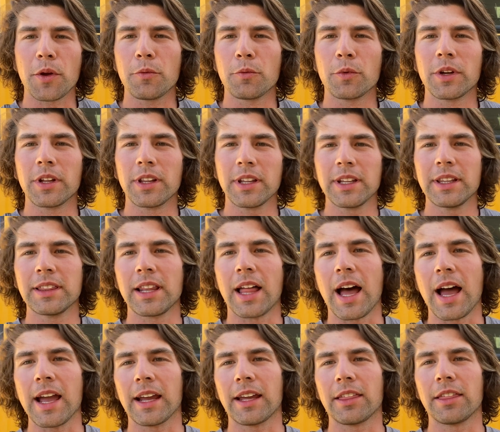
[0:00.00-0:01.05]
really
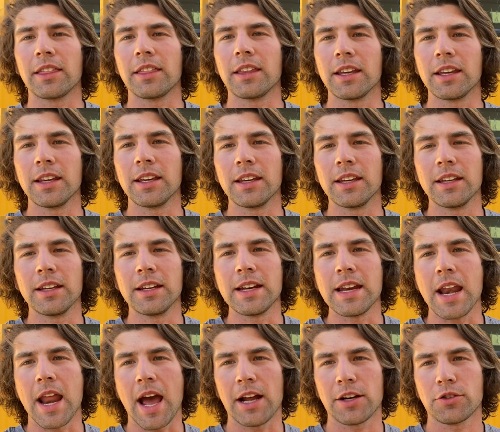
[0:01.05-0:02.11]
like the
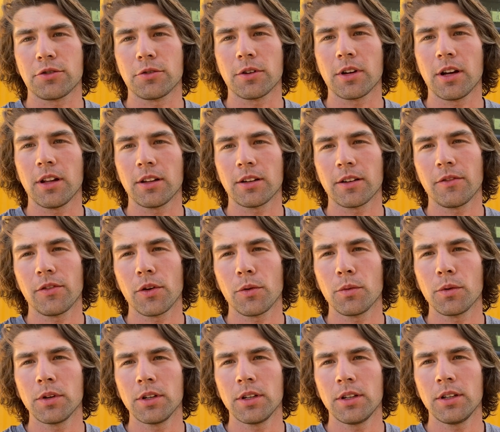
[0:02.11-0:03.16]
natural color of the
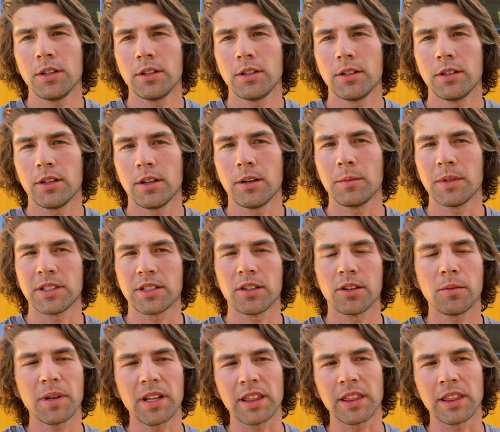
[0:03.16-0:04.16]
wood. It's a little bit